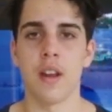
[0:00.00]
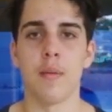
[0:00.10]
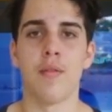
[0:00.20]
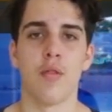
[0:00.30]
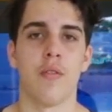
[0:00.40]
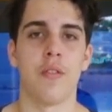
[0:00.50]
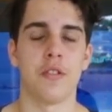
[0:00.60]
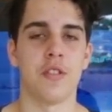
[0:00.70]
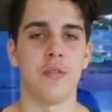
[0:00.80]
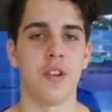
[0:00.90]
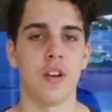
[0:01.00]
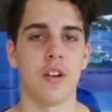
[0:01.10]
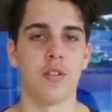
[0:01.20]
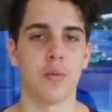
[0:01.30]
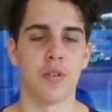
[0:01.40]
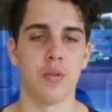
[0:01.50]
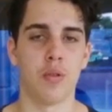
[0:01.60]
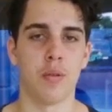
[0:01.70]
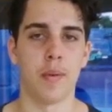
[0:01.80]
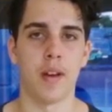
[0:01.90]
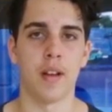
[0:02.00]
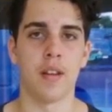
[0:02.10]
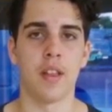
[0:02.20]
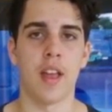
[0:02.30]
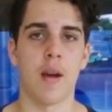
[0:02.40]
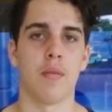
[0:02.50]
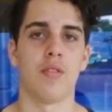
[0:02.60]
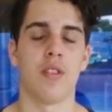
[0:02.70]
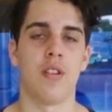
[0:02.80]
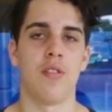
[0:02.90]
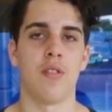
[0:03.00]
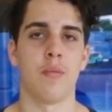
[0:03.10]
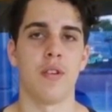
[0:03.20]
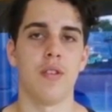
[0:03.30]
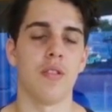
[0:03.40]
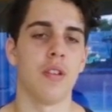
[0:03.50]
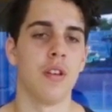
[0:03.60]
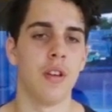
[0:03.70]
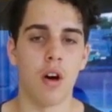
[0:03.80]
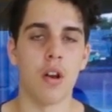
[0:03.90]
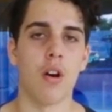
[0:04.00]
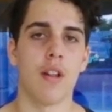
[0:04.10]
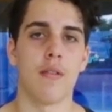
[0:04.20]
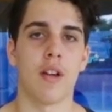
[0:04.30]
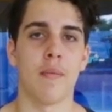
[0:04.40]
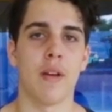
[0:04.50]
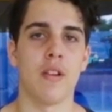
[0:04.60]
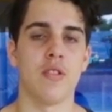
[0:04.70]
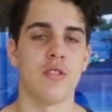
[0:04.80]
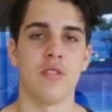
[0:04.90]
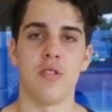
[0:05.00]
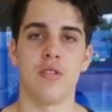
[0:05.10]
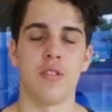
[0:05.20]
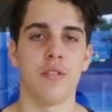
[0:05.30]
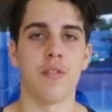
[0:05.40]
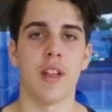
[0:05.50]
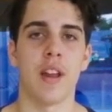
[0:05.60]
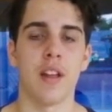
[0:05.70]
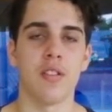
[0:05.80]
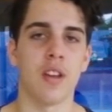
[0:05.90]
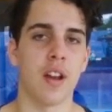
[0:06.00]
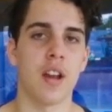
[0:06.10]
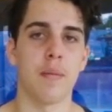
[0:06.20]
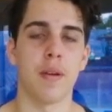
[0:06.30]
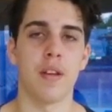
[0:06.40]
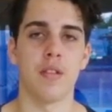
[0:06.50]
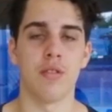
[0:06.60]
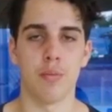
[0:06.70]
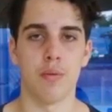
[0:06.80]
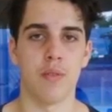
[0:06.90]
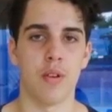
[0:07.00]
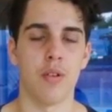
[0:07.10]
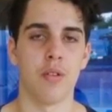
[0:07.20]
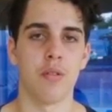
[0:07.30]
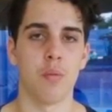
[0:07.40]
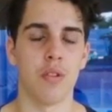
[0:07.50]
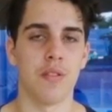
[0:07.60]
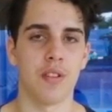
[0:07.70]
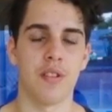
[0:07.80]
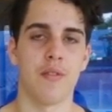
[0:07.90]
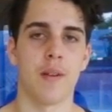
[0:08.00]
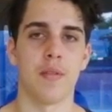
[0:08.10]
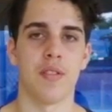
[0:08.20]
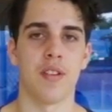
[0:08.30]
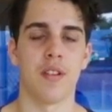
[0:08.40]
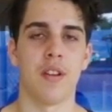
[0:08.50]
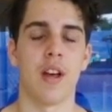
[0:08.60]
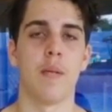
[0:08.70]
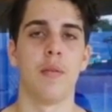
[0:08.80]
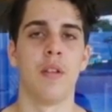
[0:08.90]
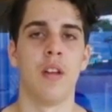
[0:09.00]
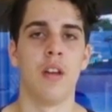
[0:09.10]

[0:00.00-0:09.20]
Now before I finish this video, I just want to talk about the camera settings you're going to be using. I'd highly recommend just using flat out 1080p super view with 60 frames a second enabled.